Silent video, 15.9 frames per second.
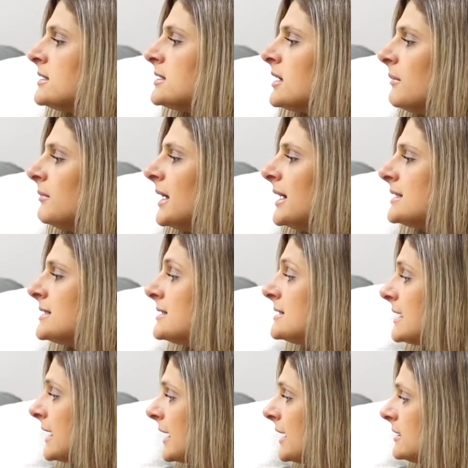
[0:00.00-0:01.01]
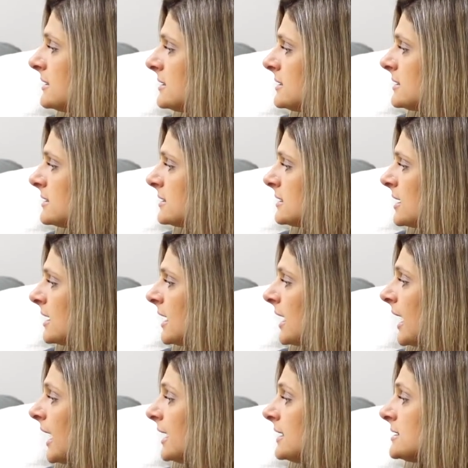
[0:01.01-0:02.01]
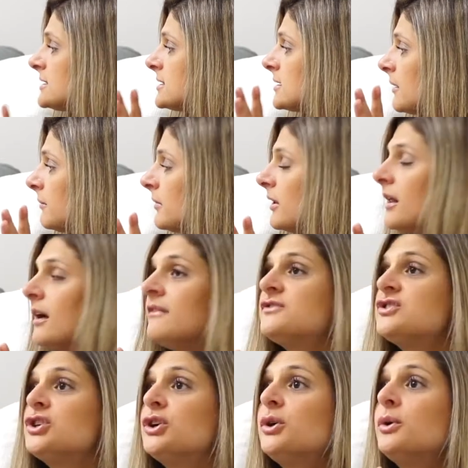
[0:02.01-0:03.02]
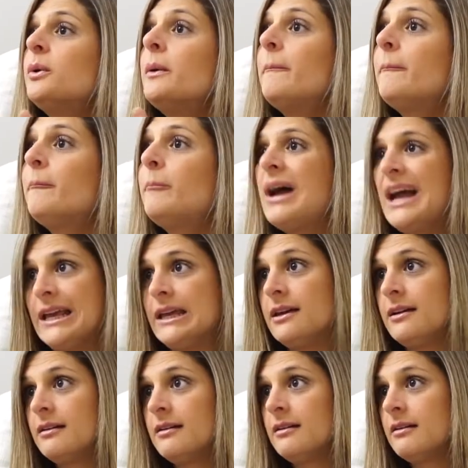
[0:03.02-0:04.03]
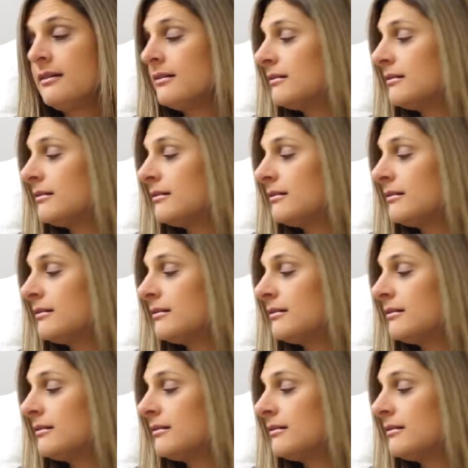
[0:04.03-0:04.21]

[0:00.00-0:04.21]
Some like to dance. And some love to bike.